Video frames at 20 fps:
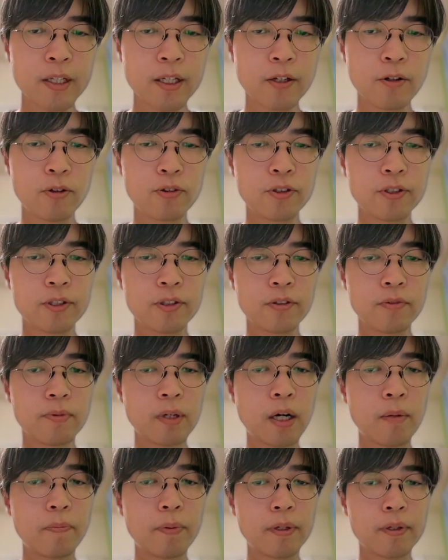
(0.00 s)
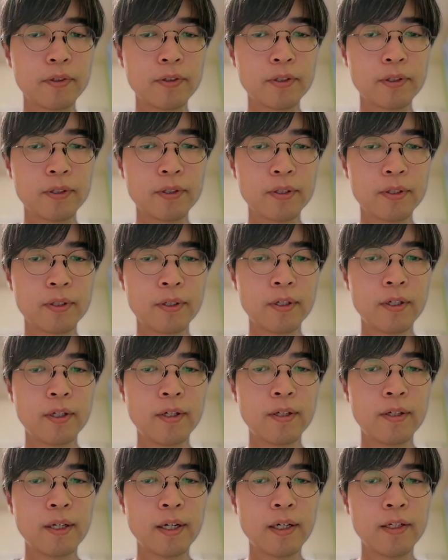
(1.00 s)
consists of apertures,
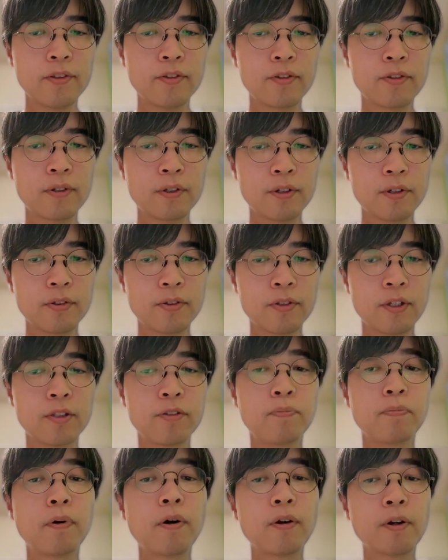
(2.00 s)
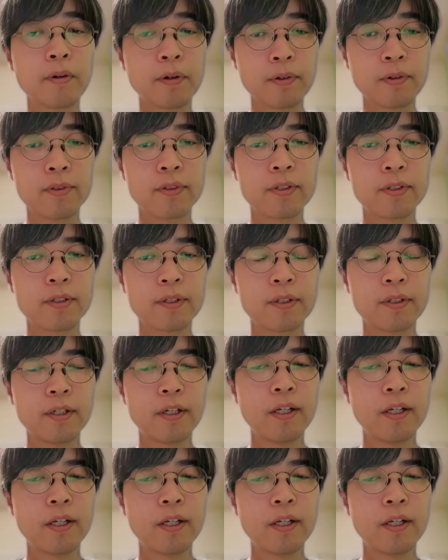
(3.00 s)
lines, arcs, and polygons.